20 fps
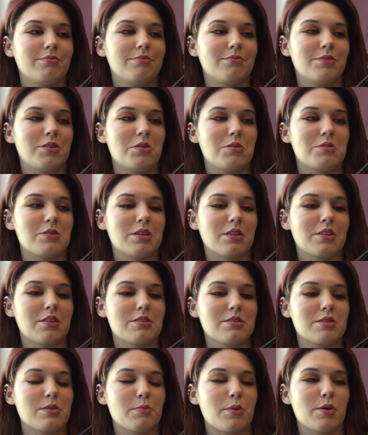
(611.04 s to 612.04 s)
using
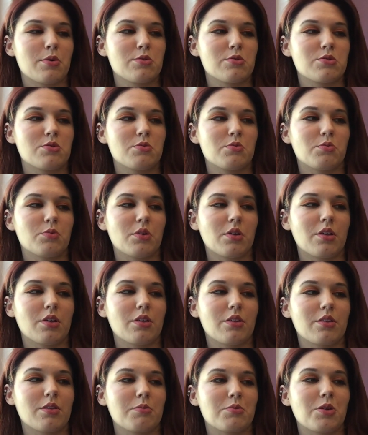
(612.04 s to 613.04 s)
this the most
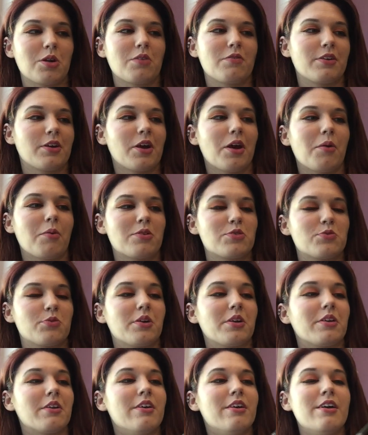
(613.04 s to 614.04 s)
with, I'm trying to figure out which
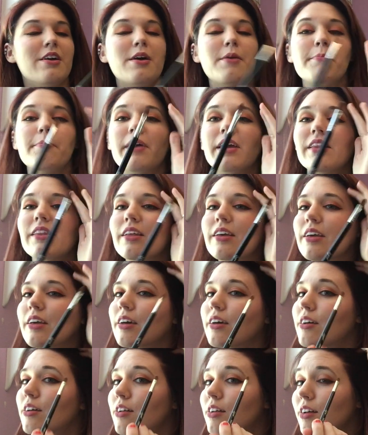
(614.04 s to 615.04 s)
one,
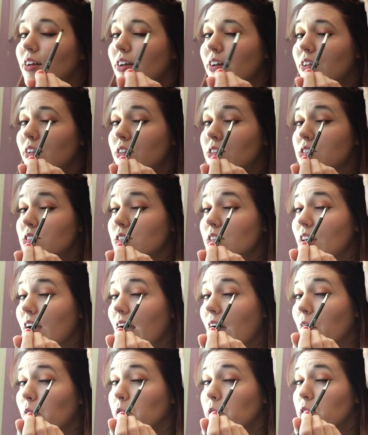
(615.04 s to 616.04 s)
mainly just the
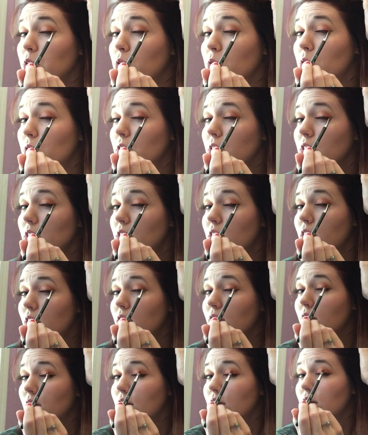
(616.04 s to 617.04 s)
outer corner
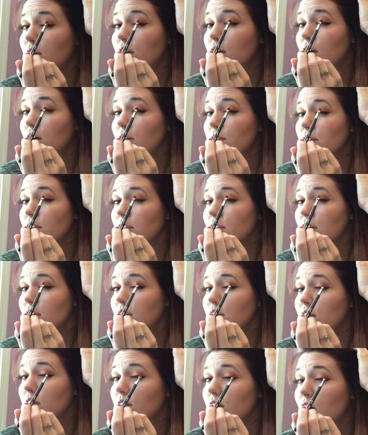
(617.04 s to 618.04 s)
of the
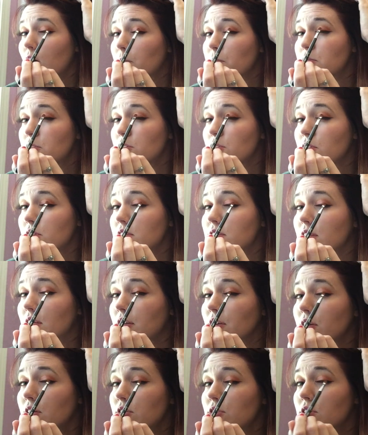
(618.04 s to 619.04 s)
lid up to the
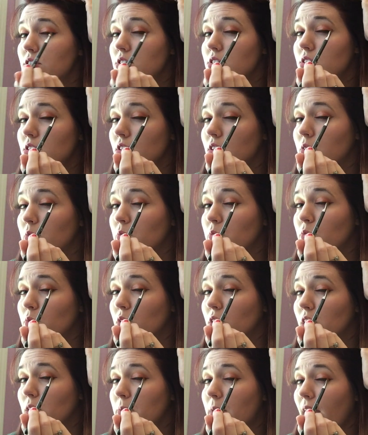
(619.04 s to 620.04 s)
center, just to
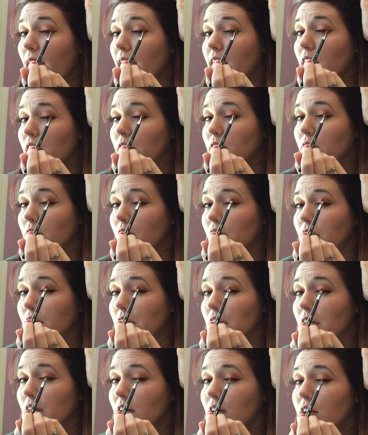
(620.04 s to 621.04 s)
really pack color on
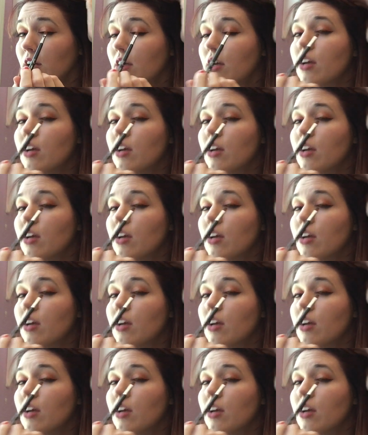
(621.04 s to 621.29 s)
here.